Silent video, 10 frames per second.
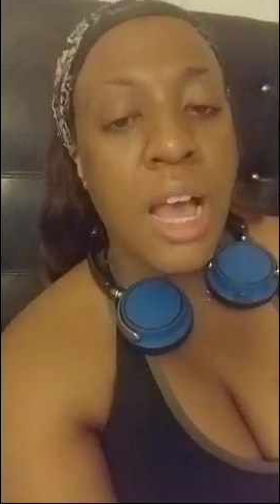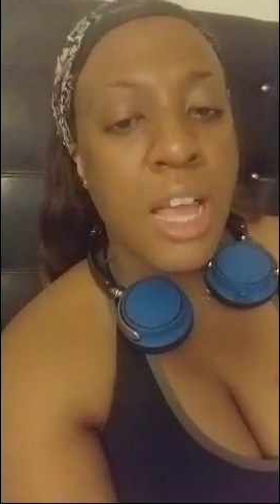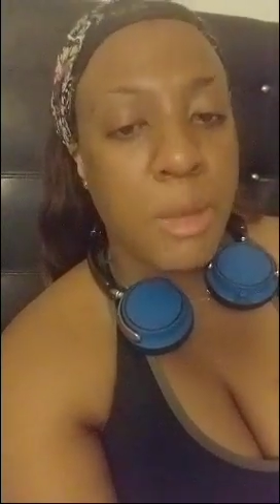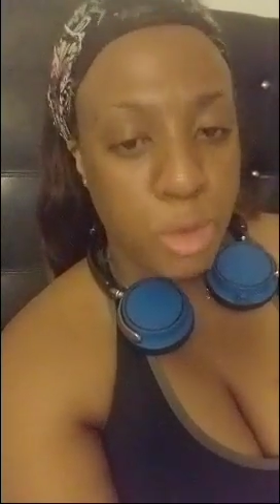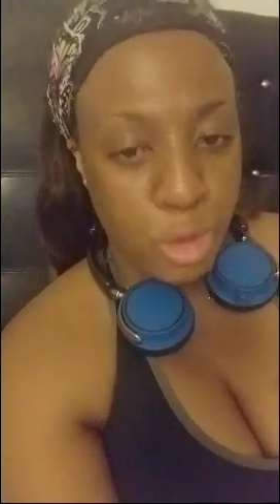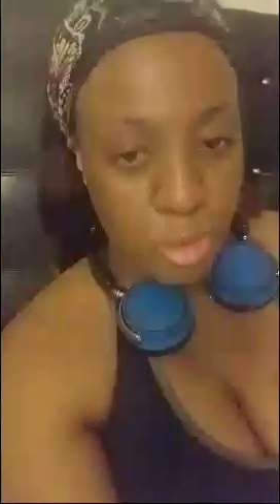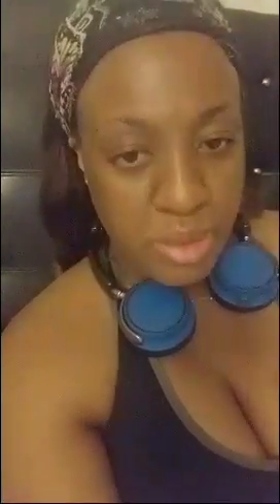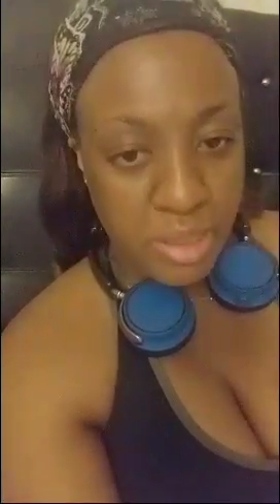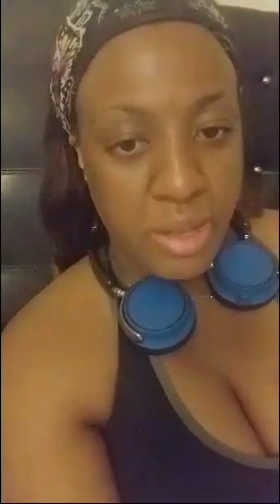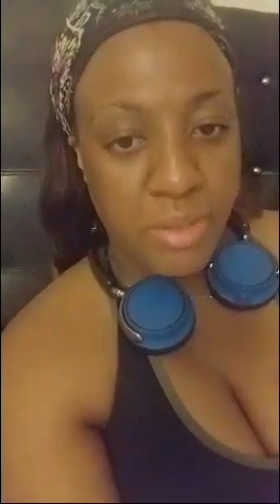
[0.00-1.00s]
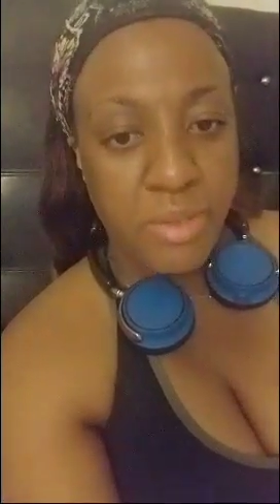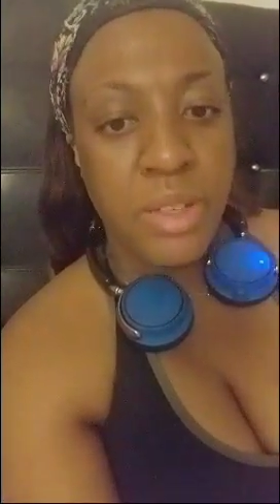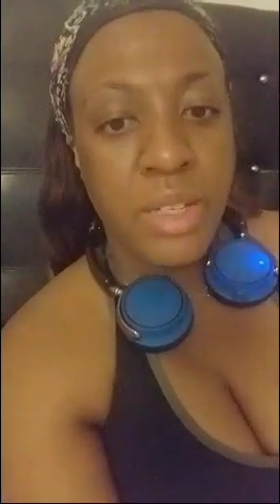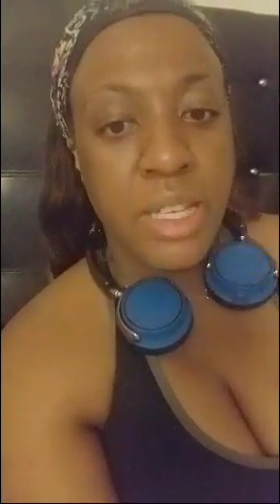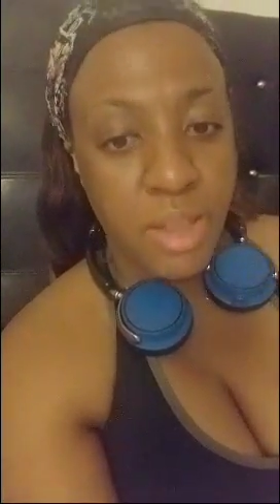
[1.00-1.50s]
I do believe.
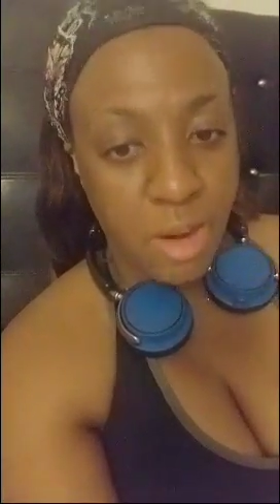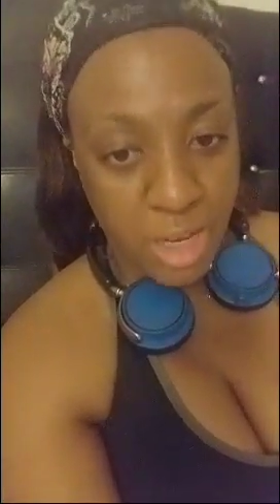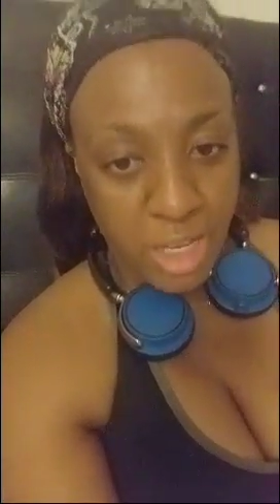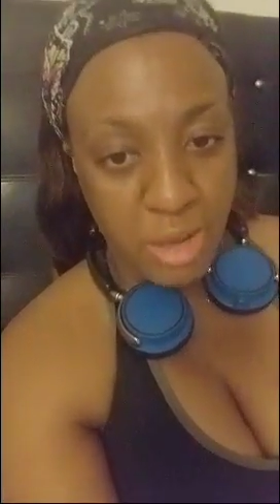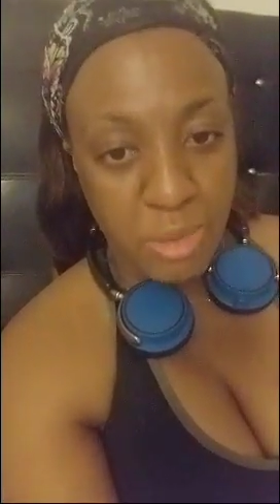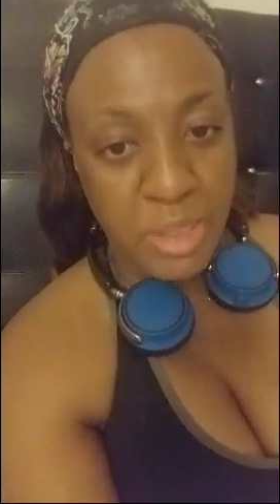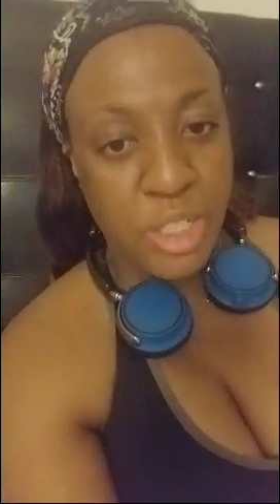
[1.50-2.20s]
There you go,